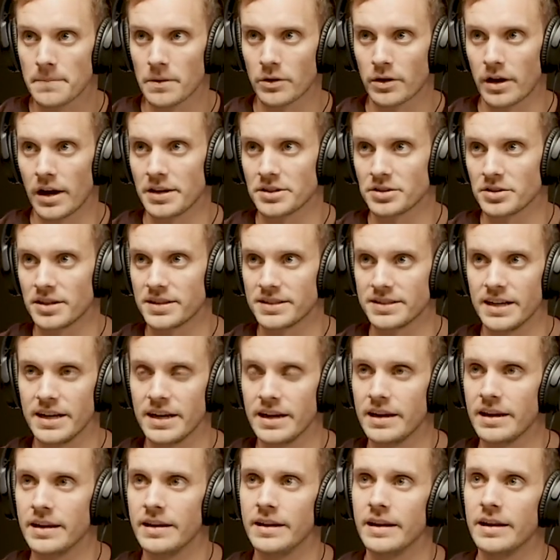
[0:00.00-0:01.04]
Okay, so let's
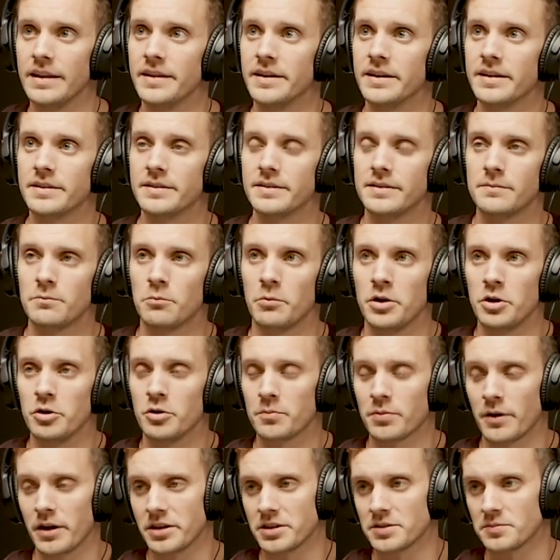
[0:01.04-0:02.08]
say when you were
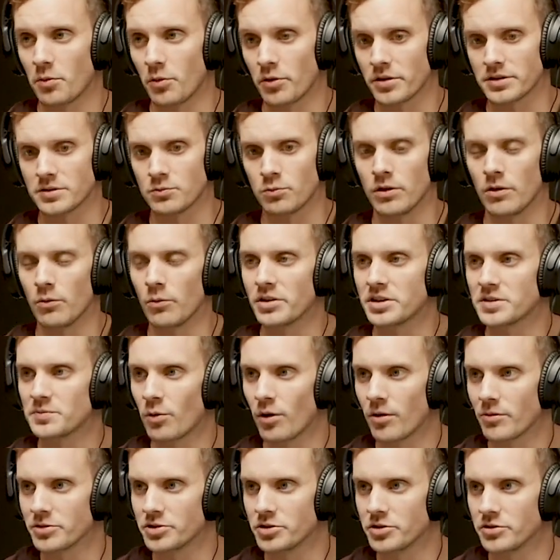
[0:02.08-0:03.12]
playing sports, what
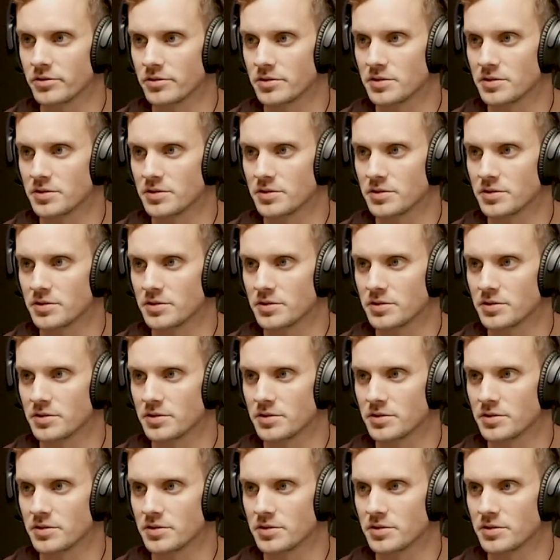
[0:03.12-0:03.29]
sport was your